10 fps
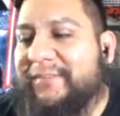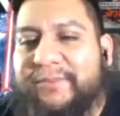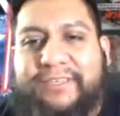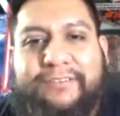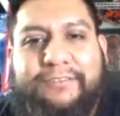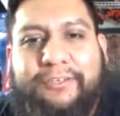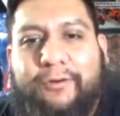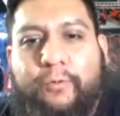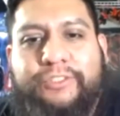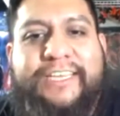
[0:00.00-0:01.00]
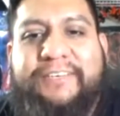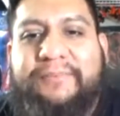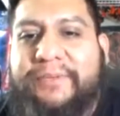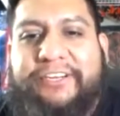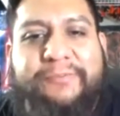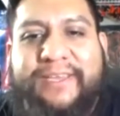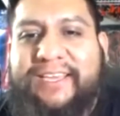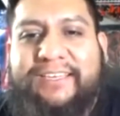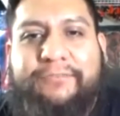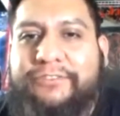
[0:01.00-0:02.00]
But what you got in beard,
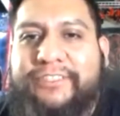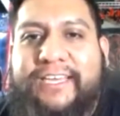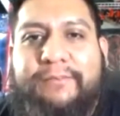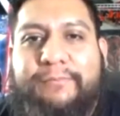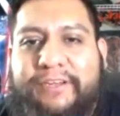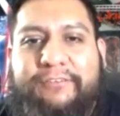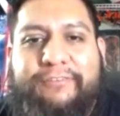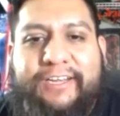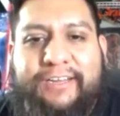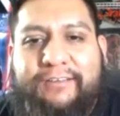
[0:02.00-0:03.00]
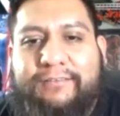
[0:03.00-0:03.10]
man? What you got in beard right now?